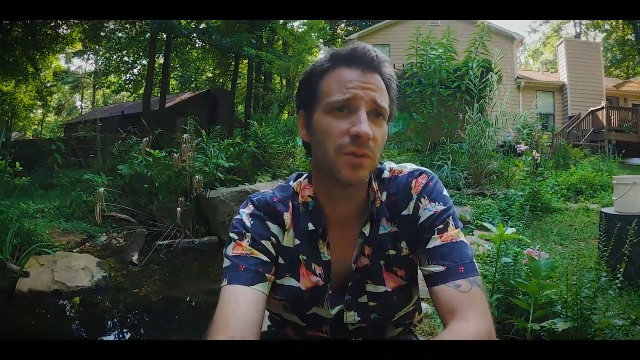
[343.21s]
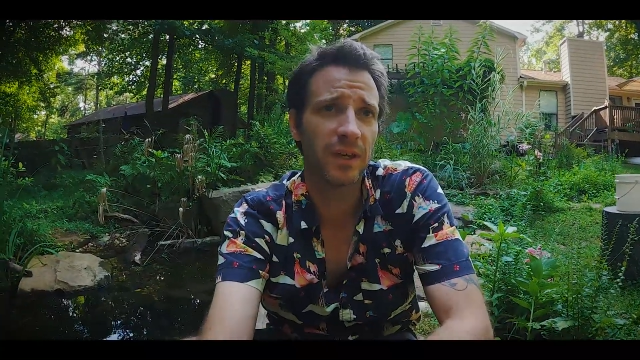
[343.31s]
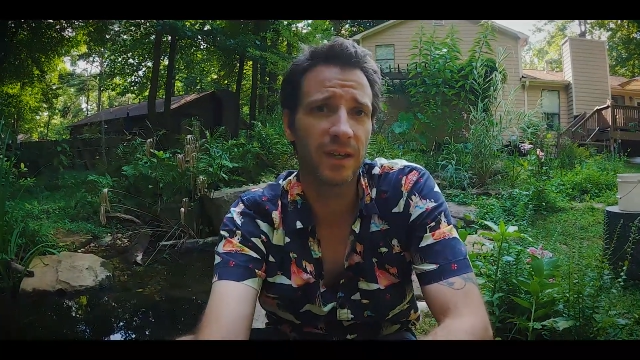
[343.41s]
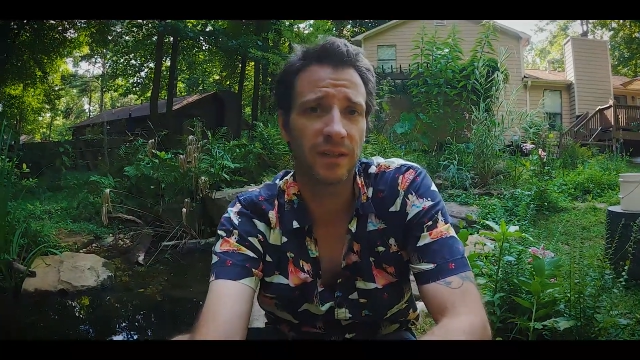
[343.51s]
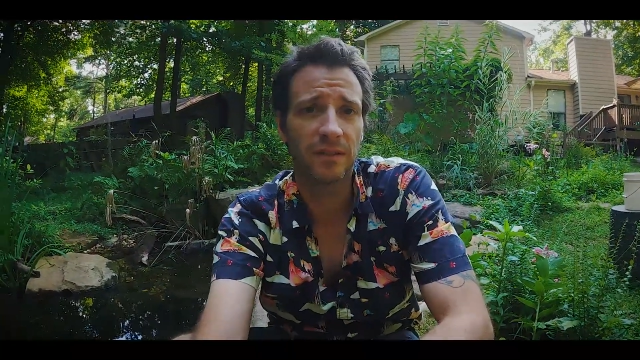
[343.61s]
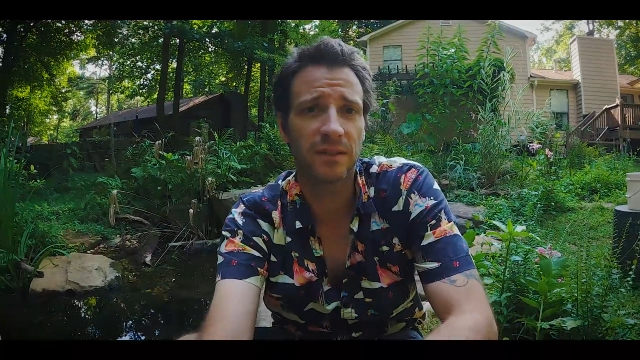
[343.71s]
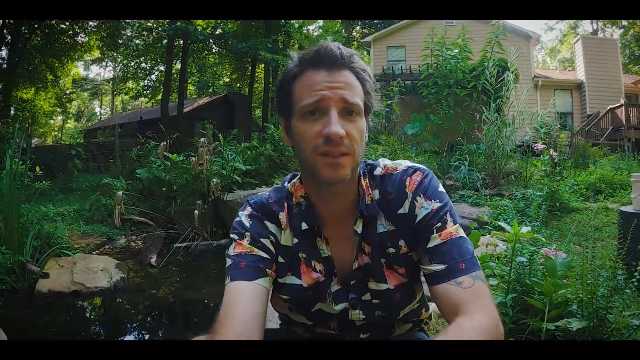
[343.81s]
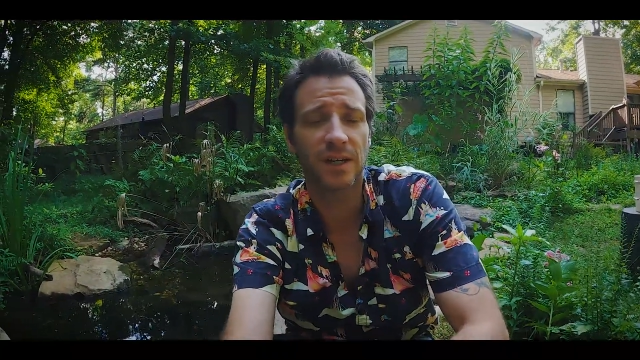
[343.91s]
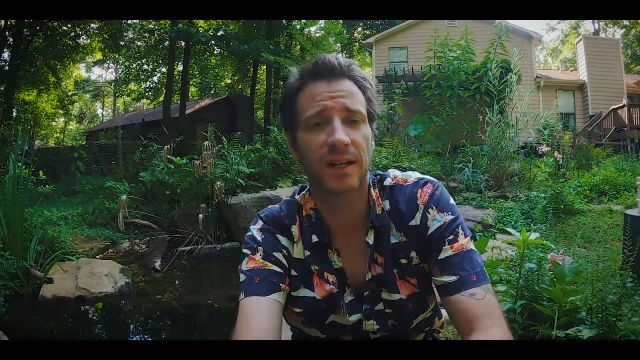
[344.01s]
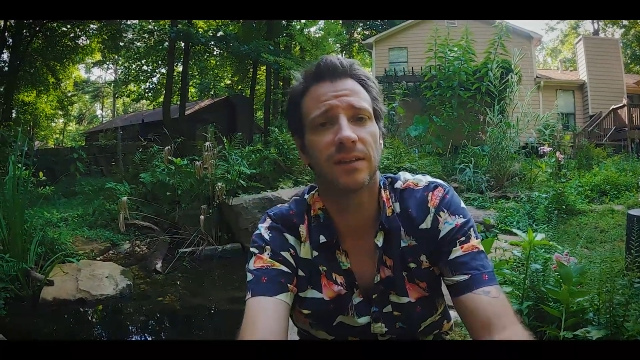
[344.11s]
they
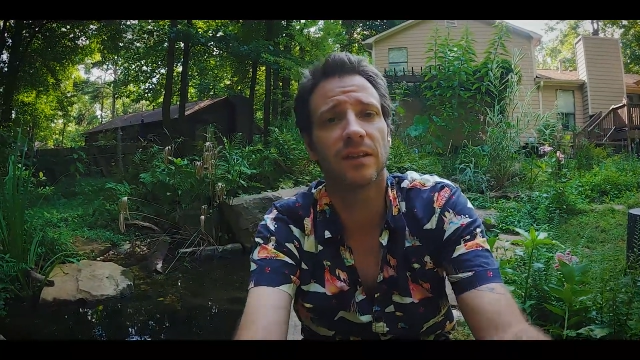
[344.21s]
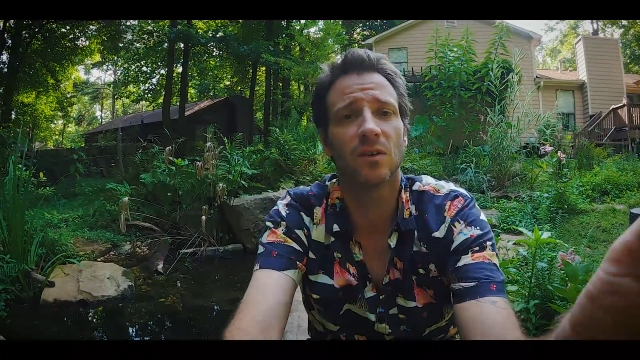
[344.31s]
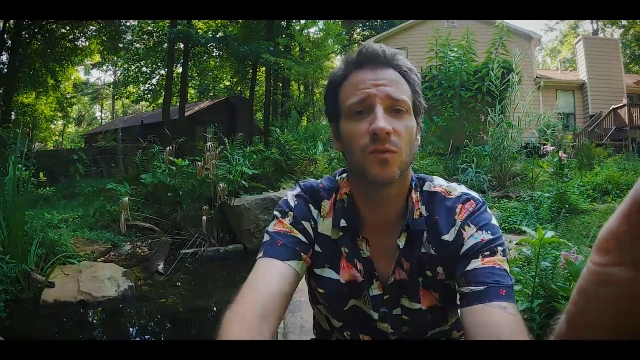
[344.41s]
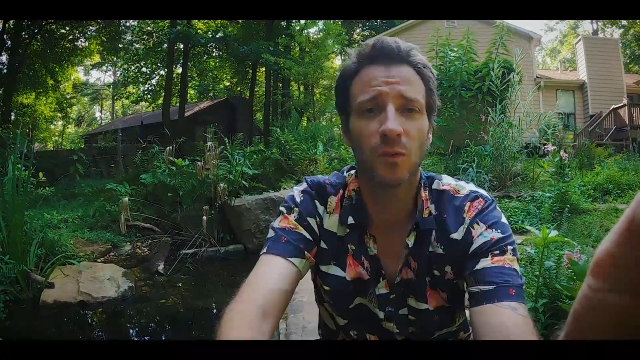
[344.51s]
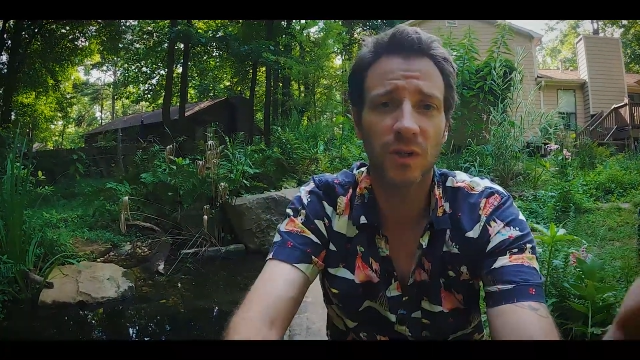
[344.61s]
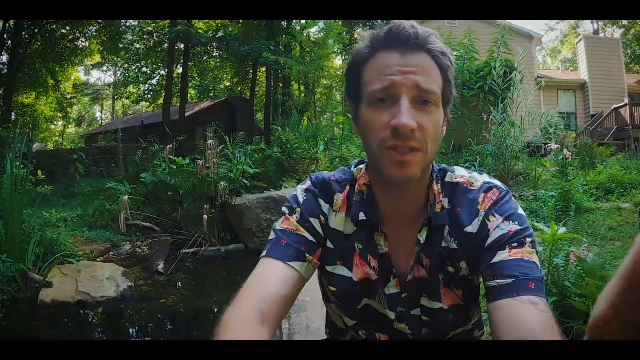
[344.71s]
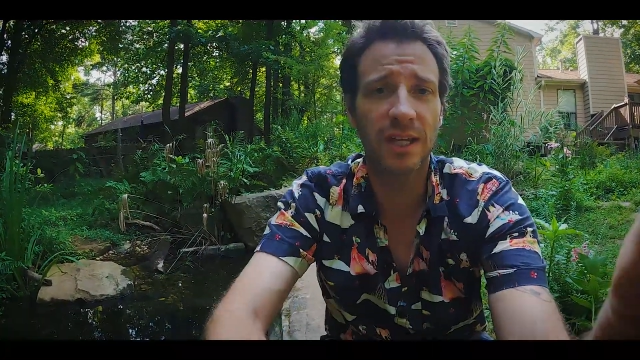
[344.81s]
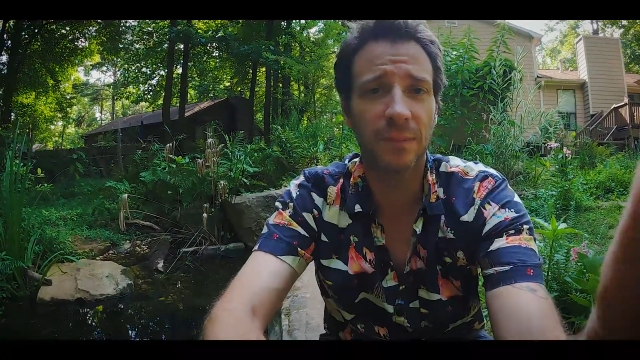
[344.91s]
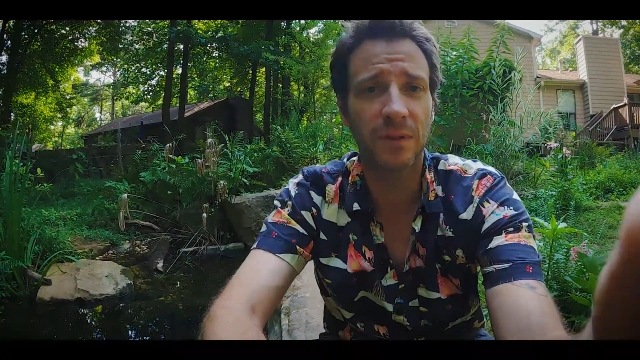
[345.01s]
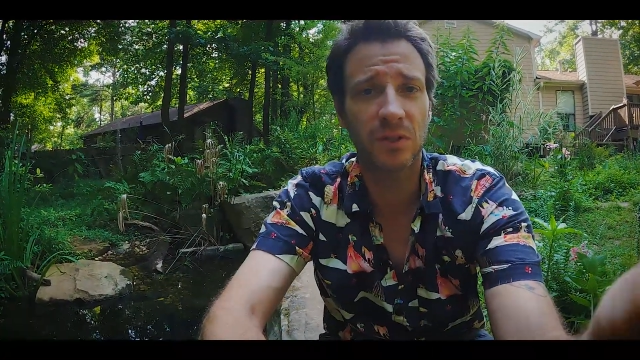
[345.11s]
decided that the Florida
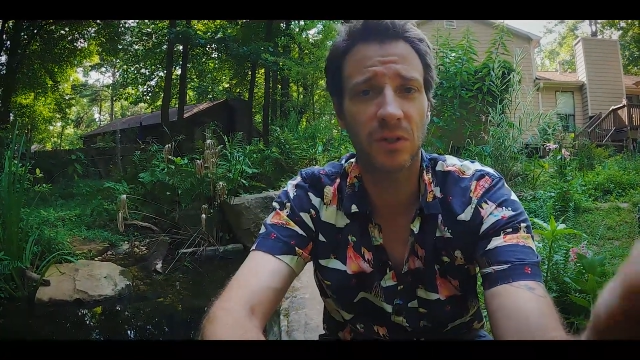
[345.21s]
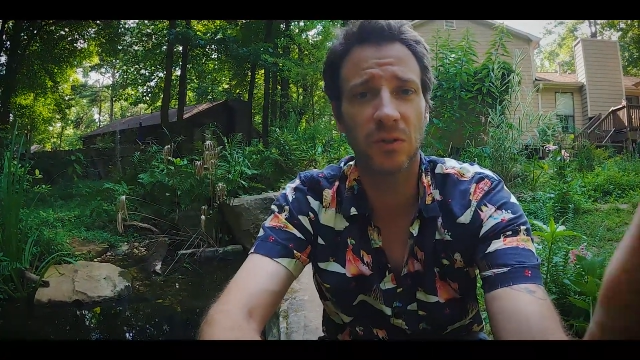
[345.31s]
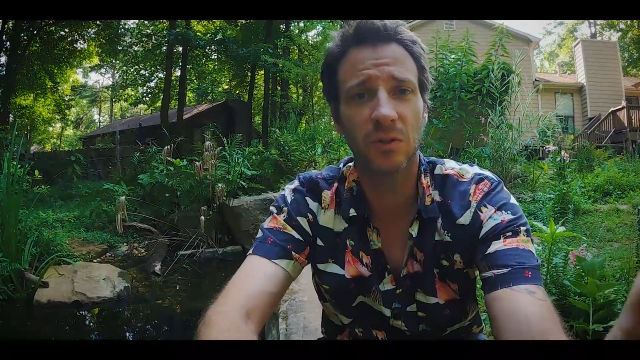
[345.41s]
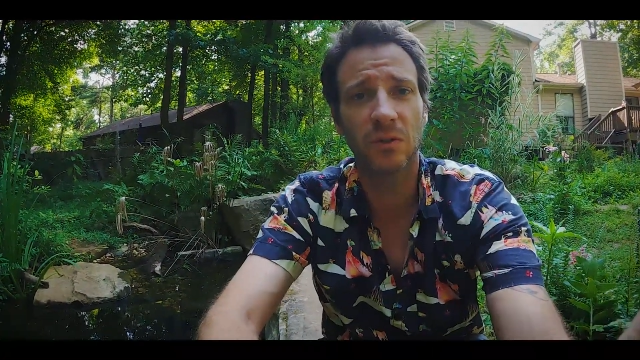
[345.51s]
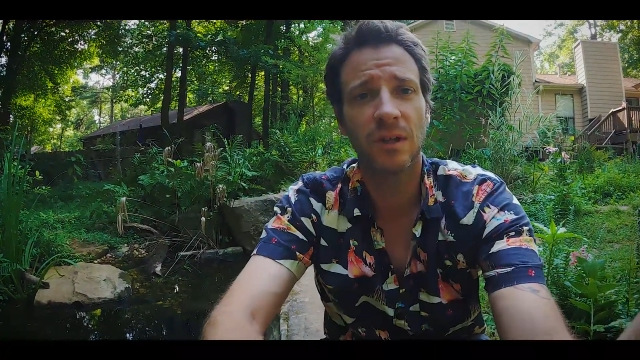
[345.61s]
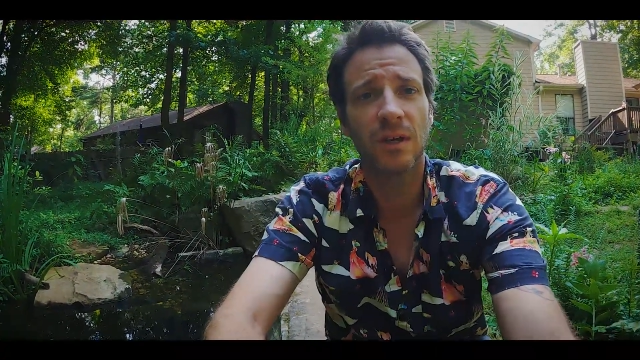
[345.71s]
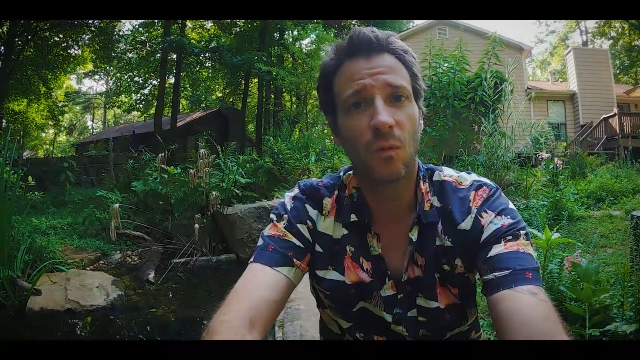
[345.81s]
snapping turtle